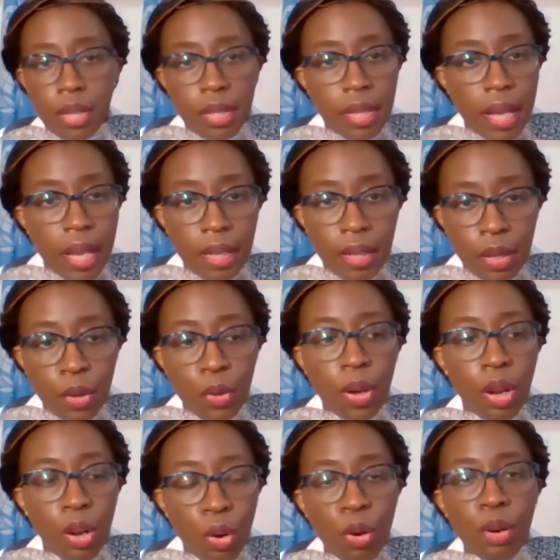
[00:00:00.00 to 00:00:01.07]
us that, you know, a
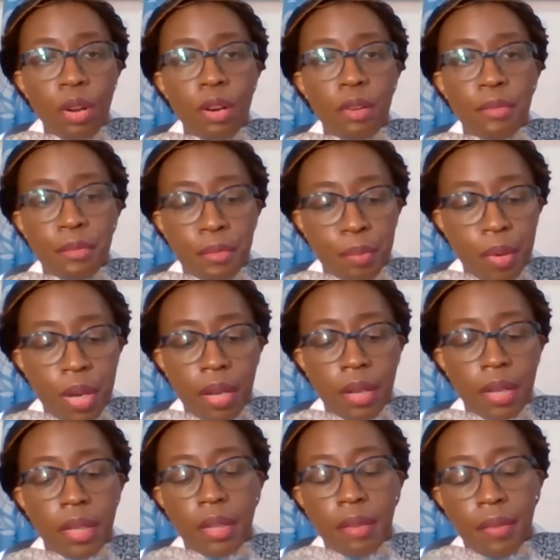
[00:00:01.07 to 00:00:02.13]
lot of
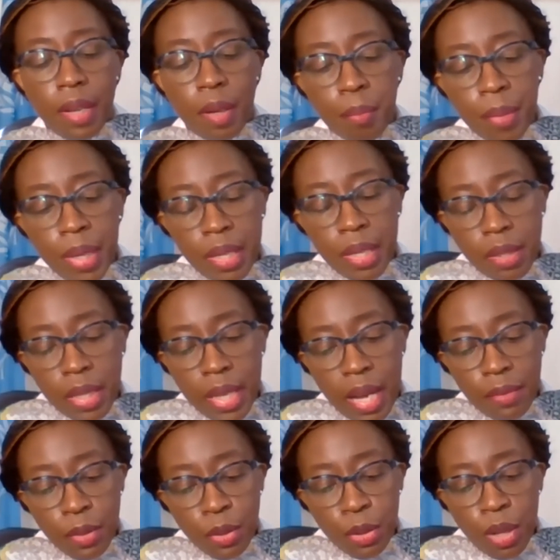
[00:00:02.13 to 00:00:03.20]
development is going to
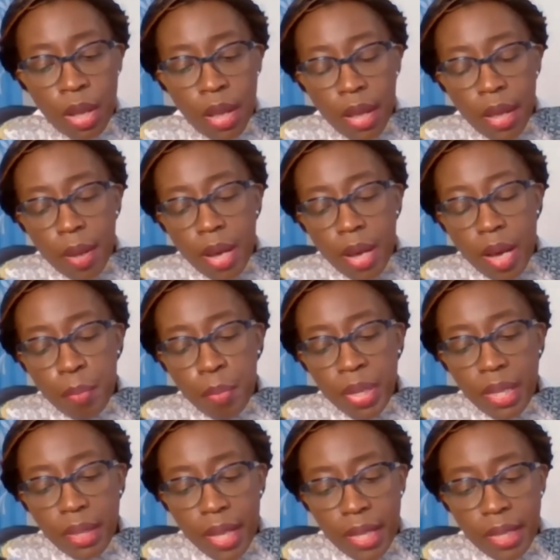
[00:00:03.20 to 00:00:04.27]
have to
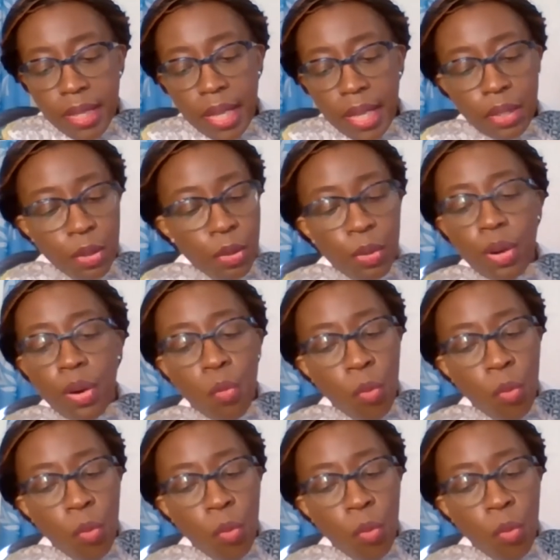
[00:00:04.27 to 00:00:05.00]
be in that sector.